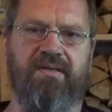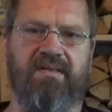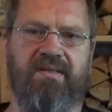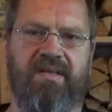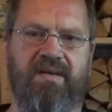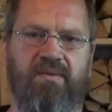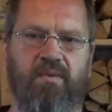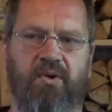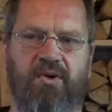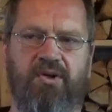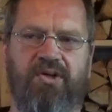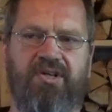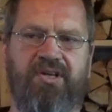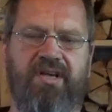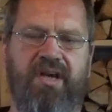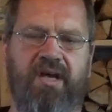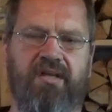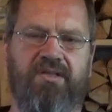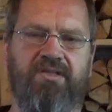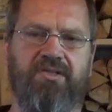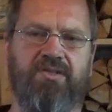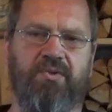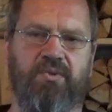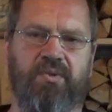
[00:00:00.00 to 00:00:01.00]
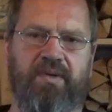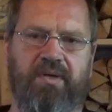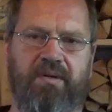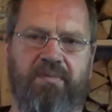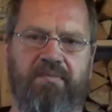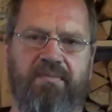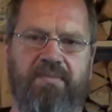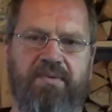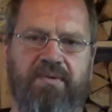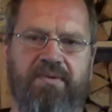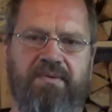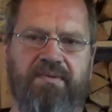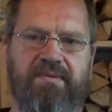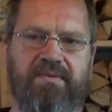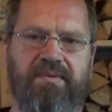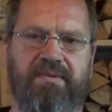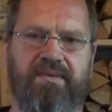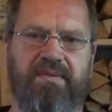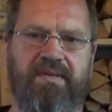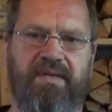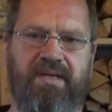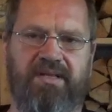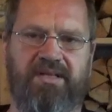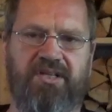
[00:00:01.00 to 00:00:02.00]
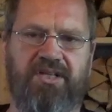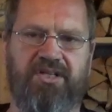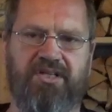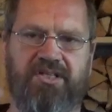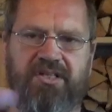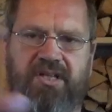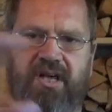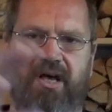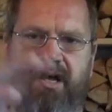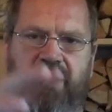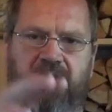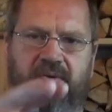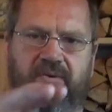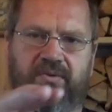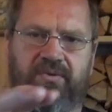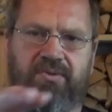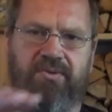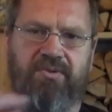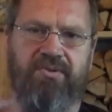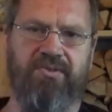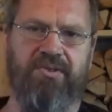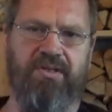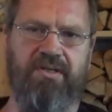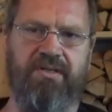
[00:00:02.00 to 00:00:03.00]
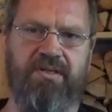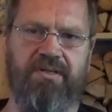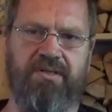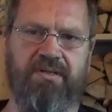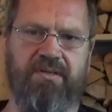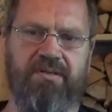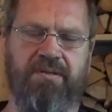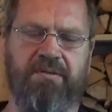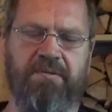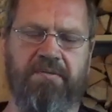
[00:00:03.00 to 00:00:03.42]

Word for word: They want to get to him in this town, you see.